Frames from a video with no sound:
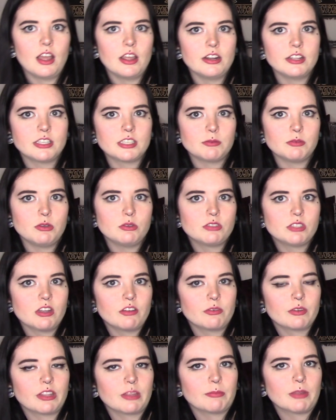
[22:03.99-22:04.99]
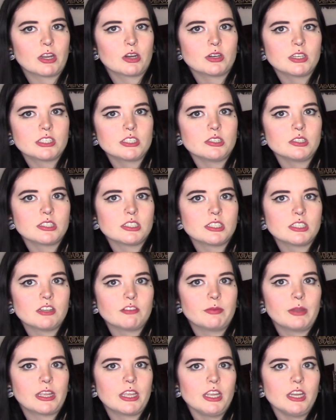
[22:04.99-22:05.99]
I did some new stuff with like my crystals and
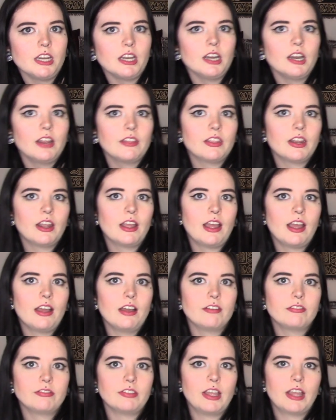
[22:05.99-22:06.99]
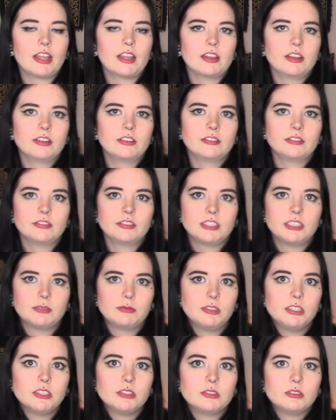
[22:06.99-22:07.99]
stuff back here. And then I have like
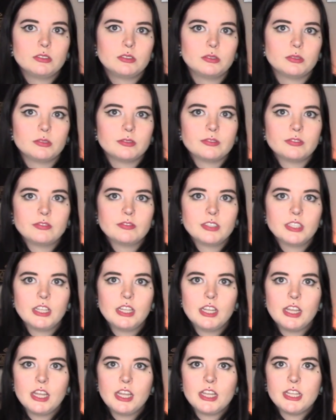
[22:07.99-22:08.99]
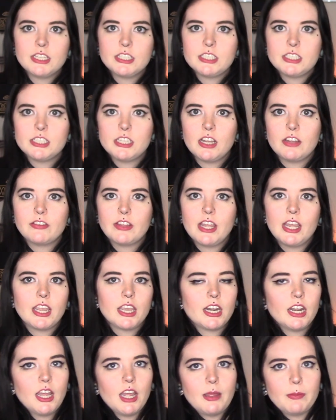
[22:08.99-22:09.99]
some new stuff
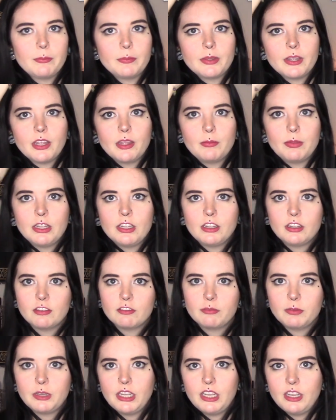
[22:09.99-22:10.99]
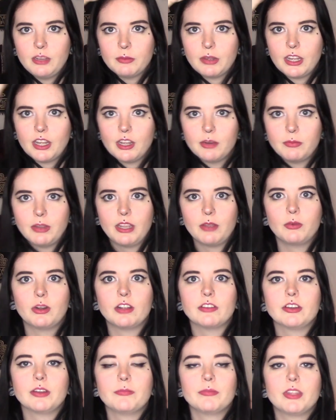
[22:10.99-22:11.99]
hanging up above me, behind me,
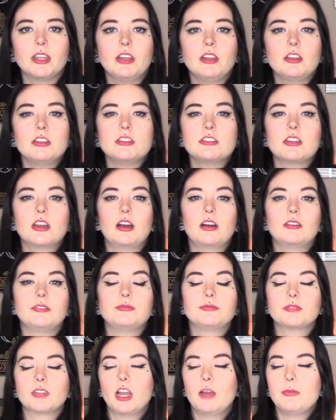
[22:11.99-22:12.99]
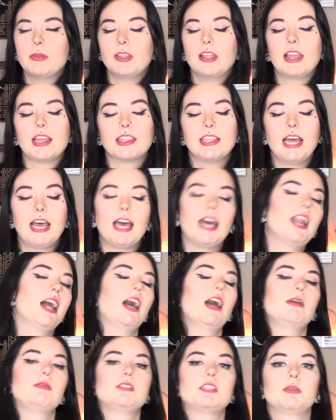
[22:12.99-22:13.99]
whatever. So might be like that.
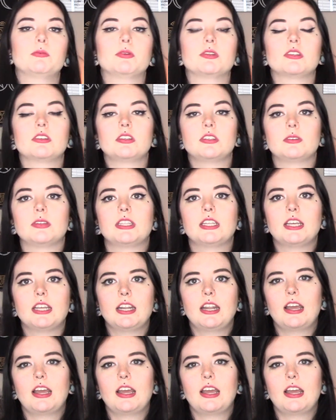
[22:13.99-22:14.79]
I'm super thrilled with it.